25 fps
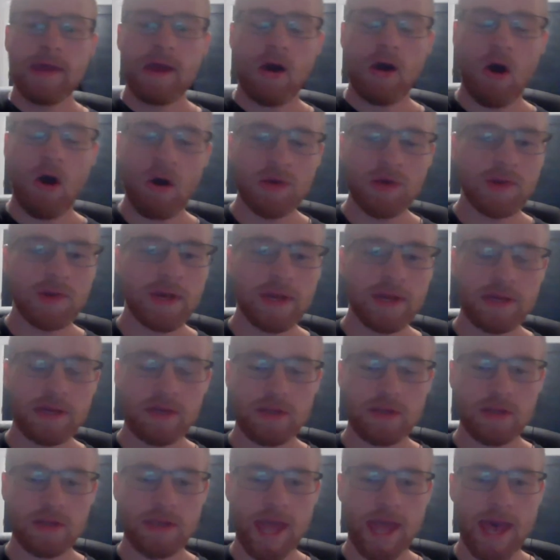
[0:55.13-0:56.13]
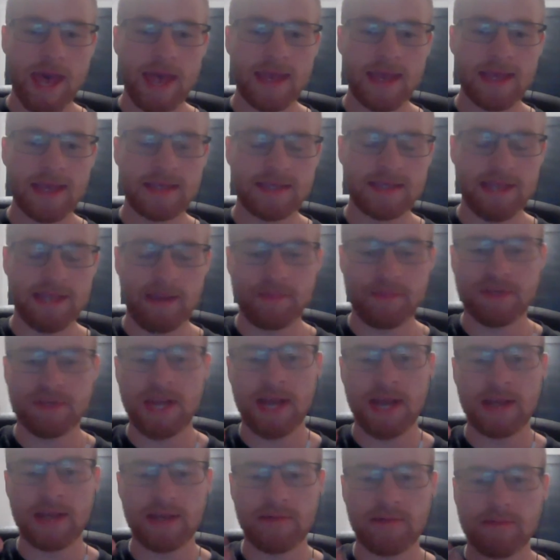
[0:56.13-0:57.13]
All you got to look at is the
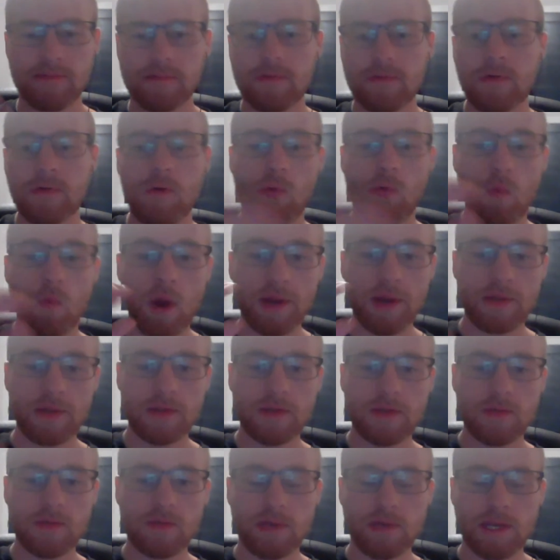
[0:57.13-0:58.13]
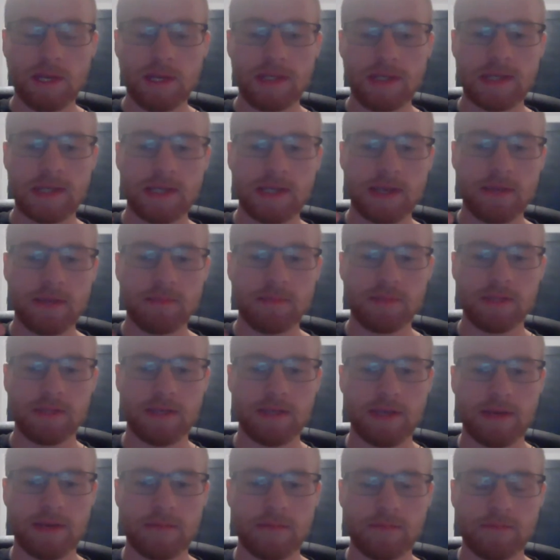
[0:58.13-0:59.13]
objective. What do you need to
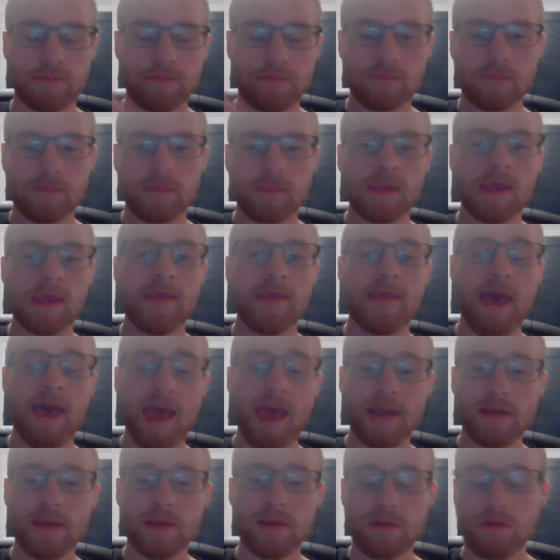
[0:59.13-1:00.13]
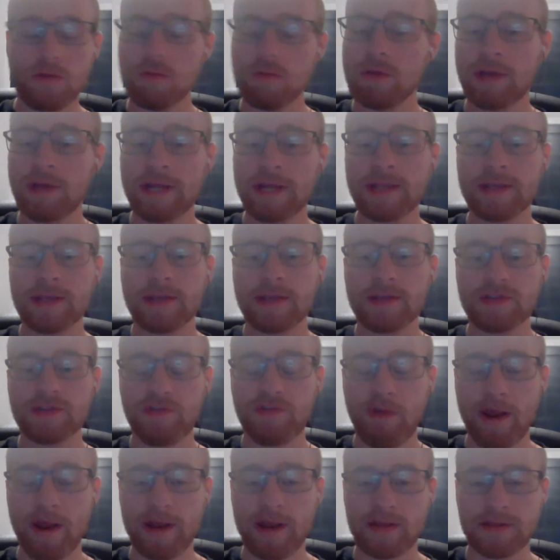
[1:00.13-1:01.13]
complete? Then you look at the
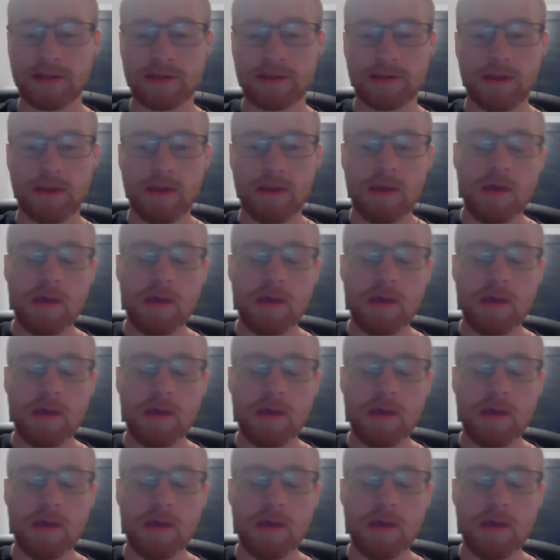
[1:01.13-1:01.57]
constraints.